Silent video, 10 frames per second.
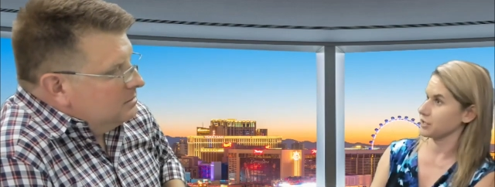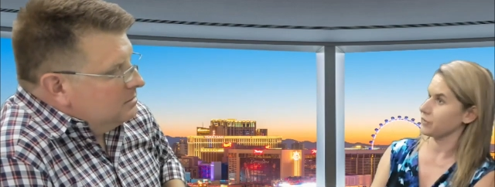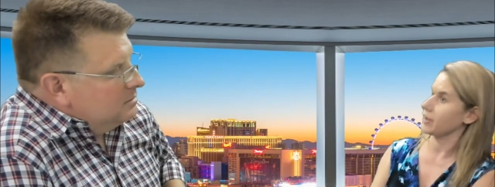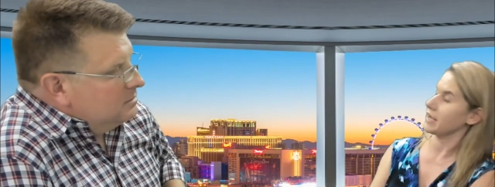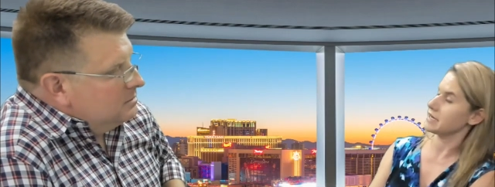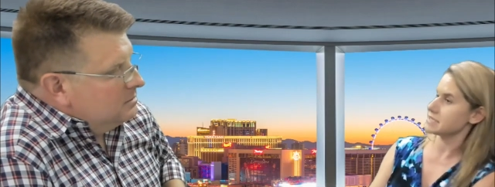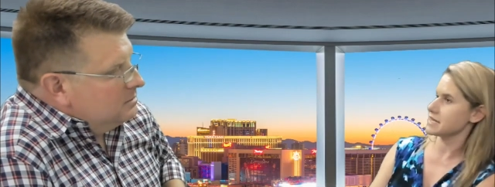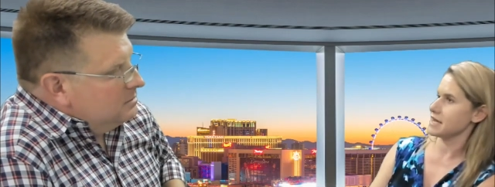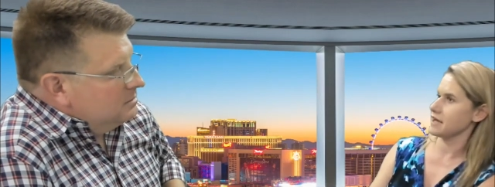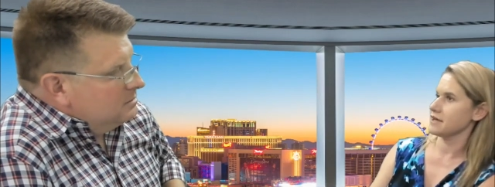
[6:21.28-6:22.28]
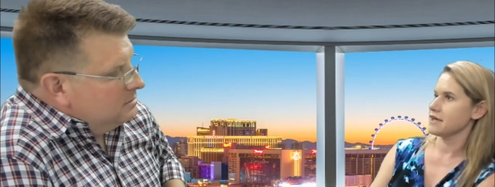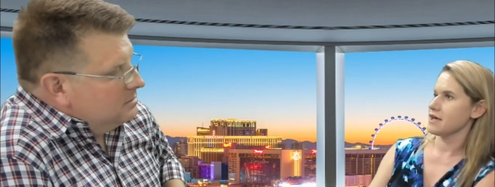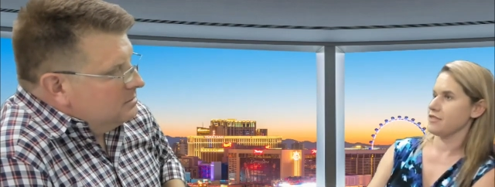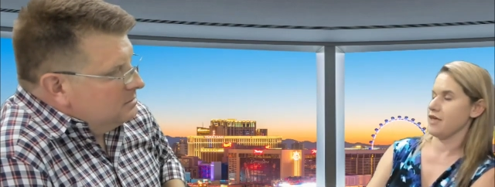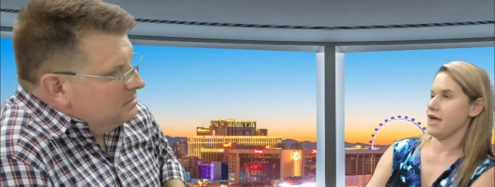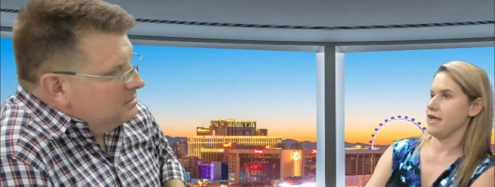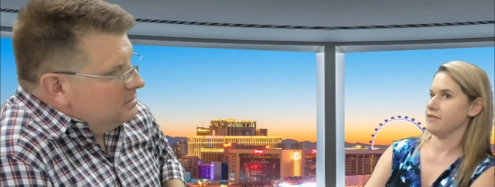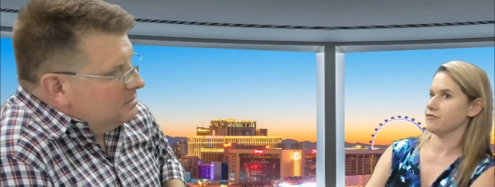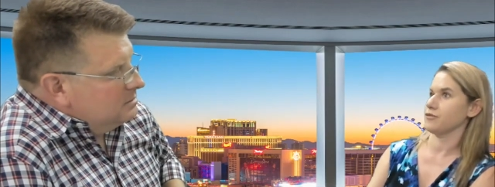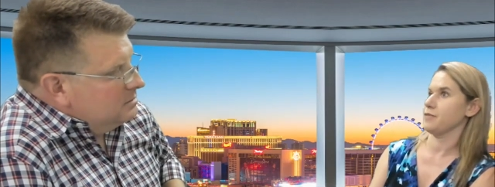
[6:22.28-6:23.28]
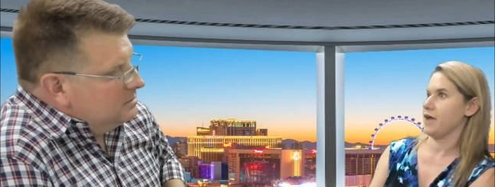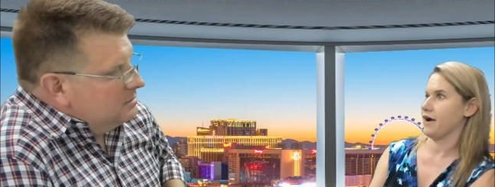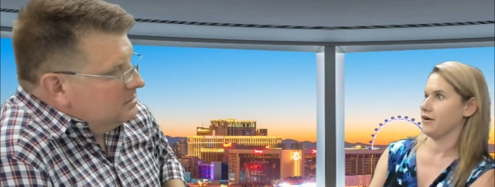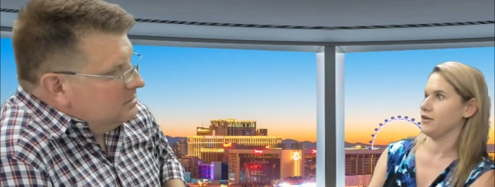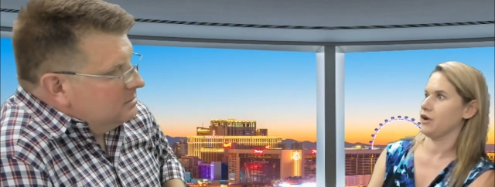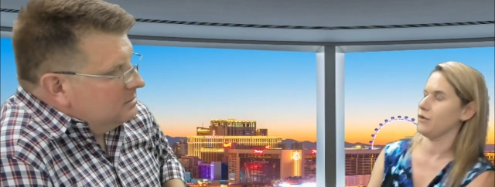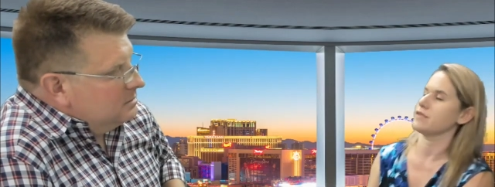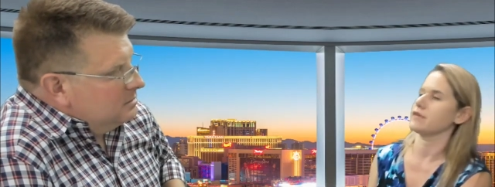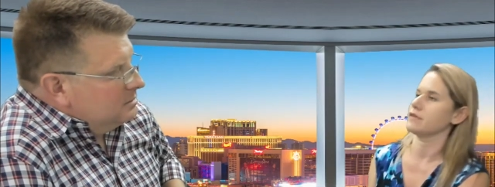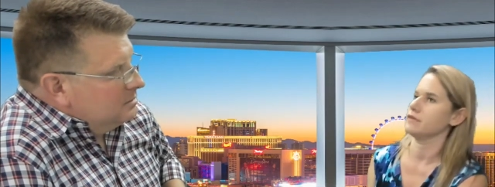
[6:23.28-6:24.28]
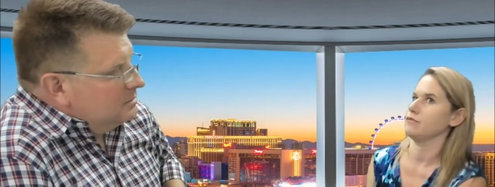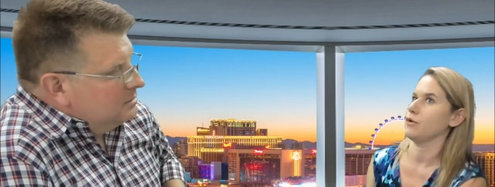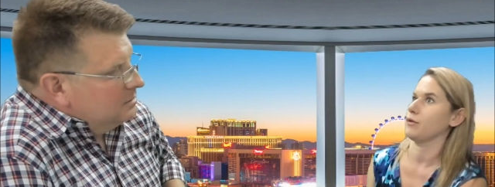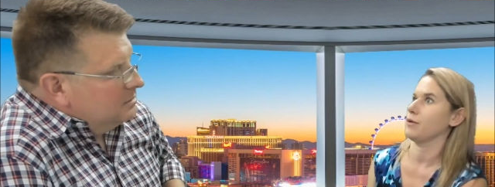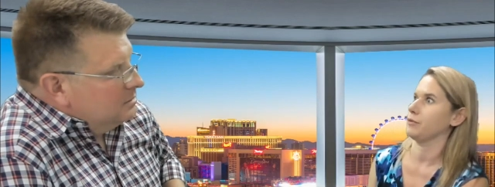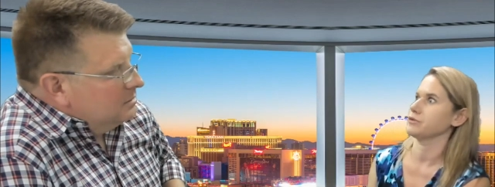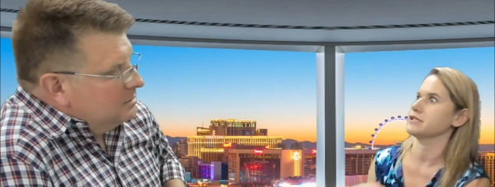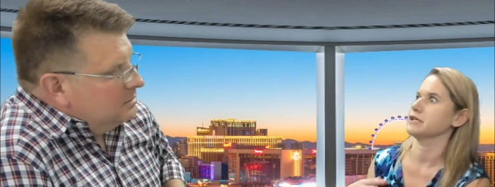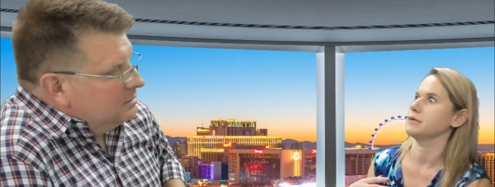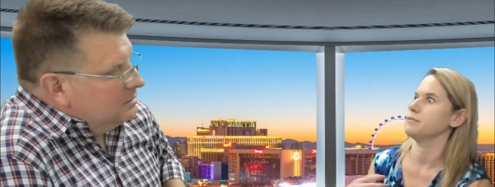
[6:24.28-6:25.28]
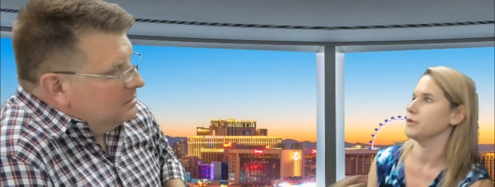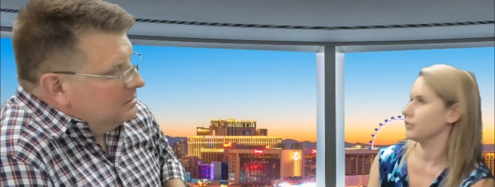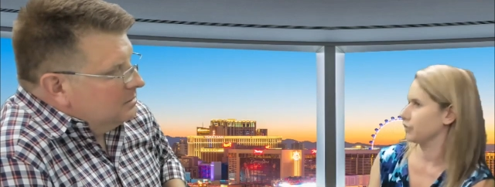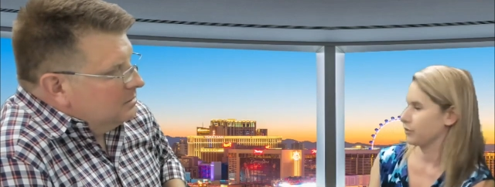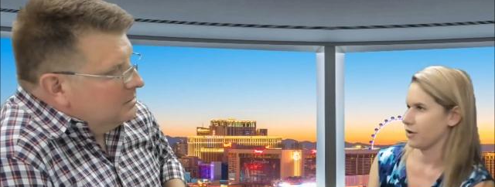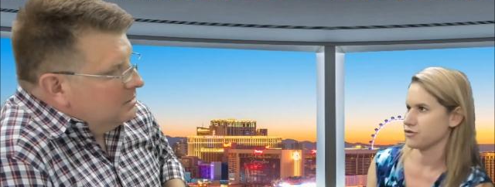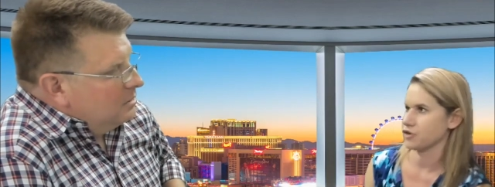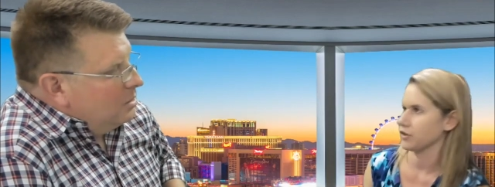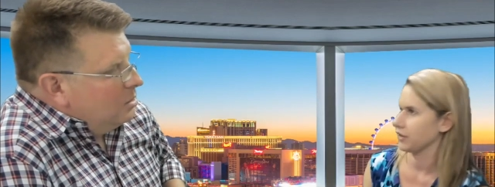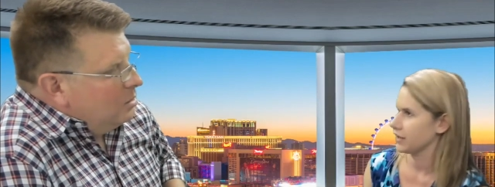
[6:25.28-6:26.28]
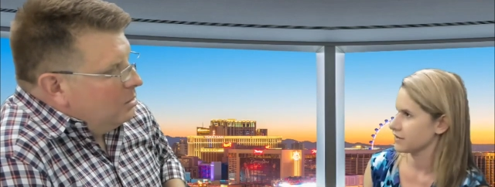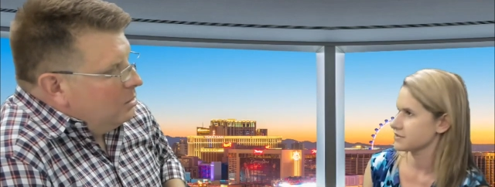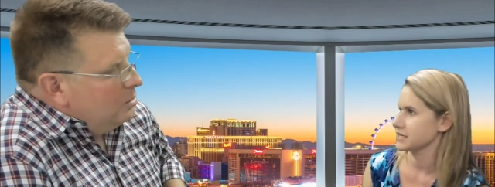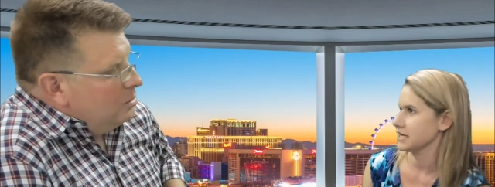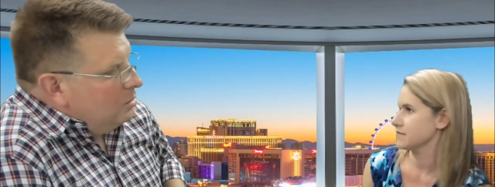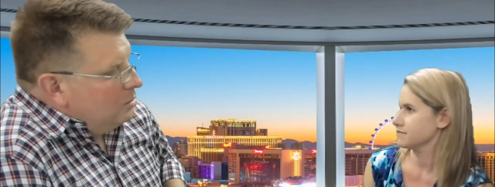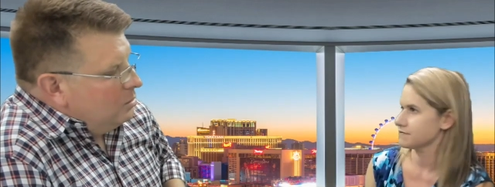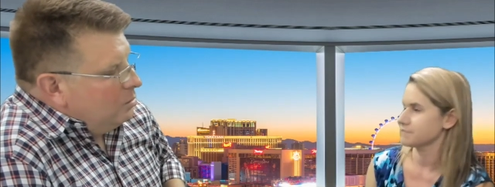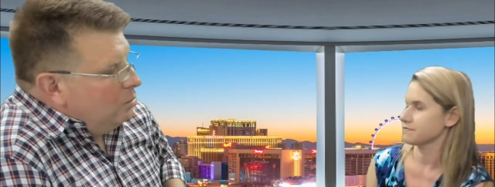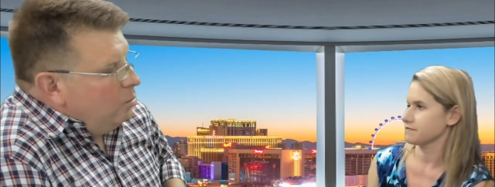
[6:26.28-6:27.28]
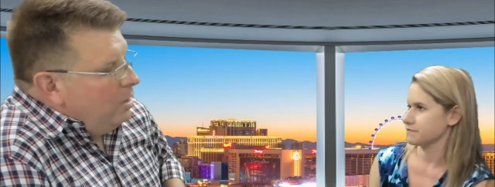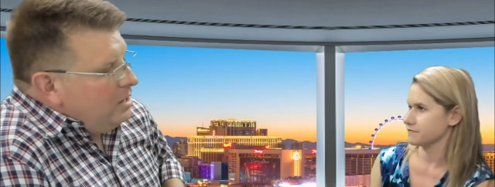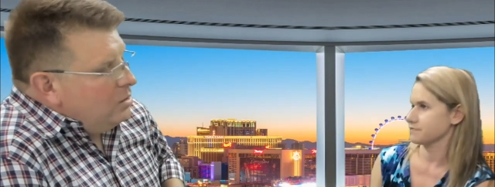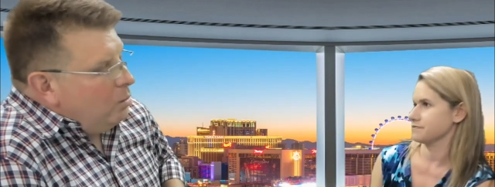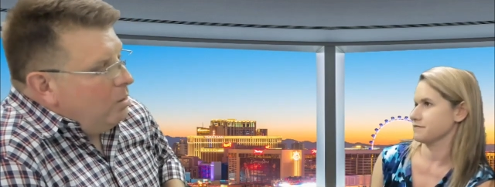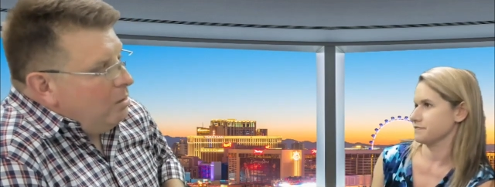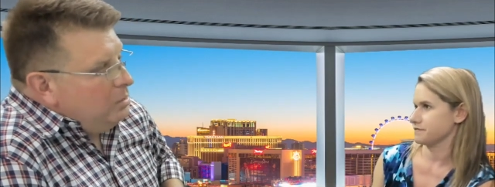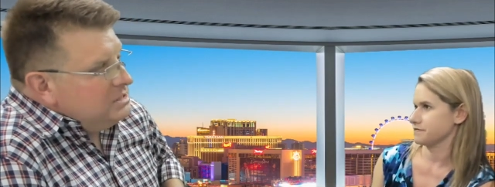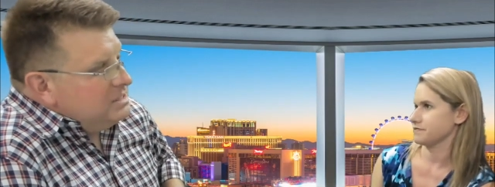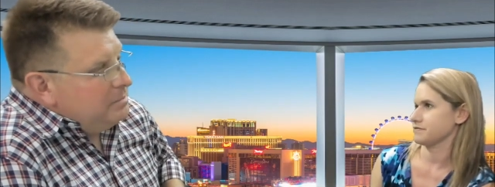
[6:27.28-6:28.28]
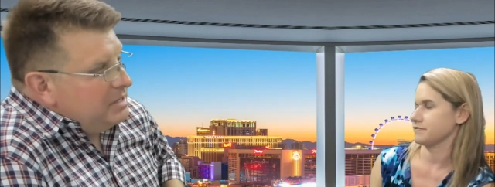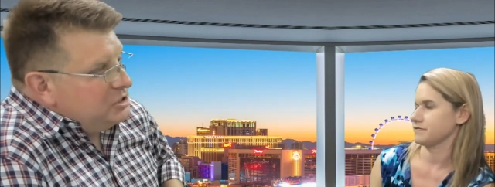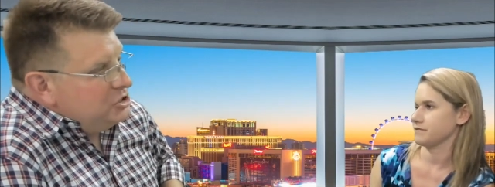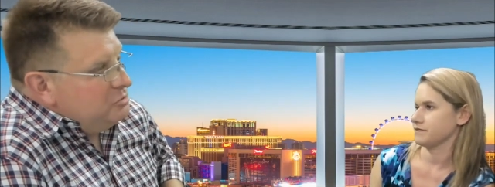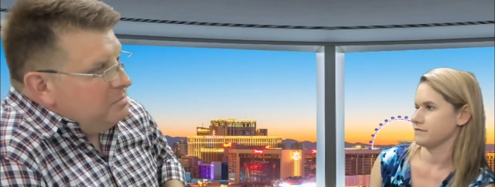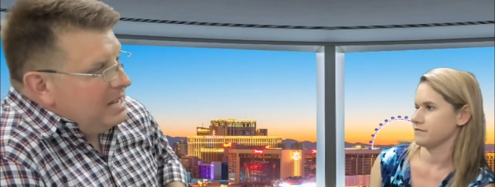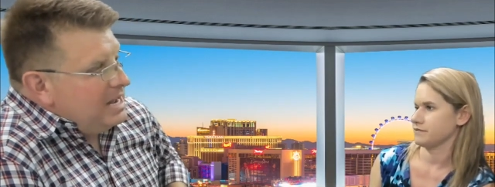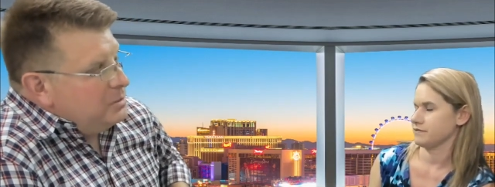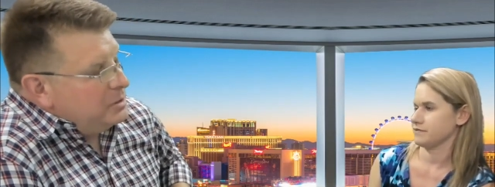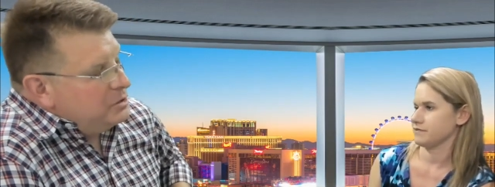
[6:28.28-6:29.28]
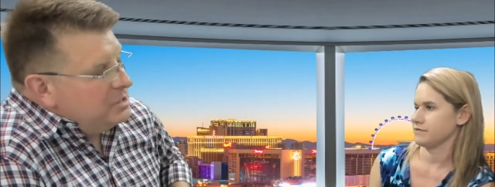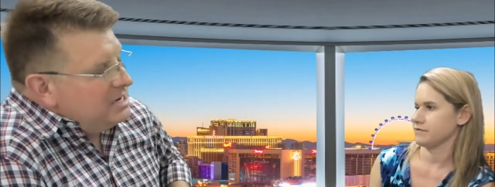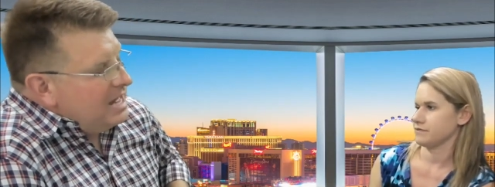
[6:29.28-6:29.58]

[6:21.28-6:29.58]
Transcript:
Speaker 1: great idea, then from there, you know, it's we were able to build our restaurant list and
Speaker 2: what what was the pitch you made when you didn't